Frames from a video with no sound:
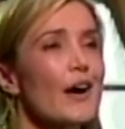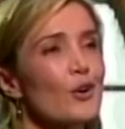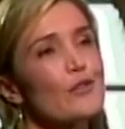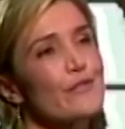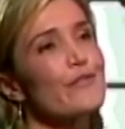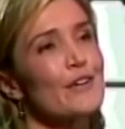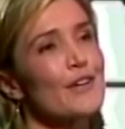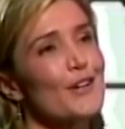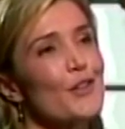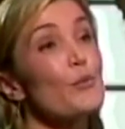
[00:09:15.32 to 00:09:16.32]
eye off
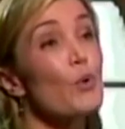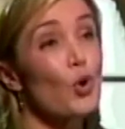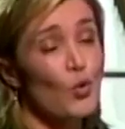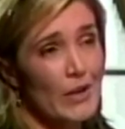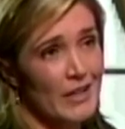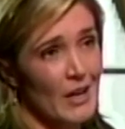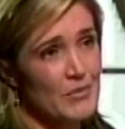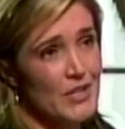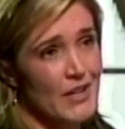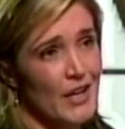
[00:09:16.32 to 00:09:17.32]
the ball when it
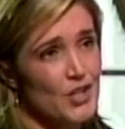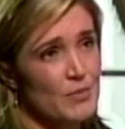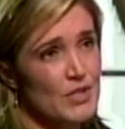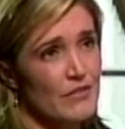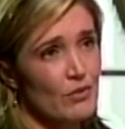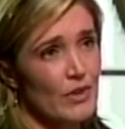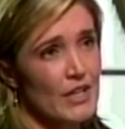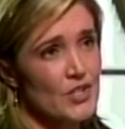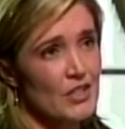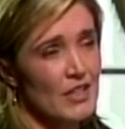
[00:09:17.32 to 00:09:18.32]
comes to the Asia-Pacific
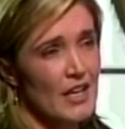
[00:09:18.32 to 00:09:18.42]
region,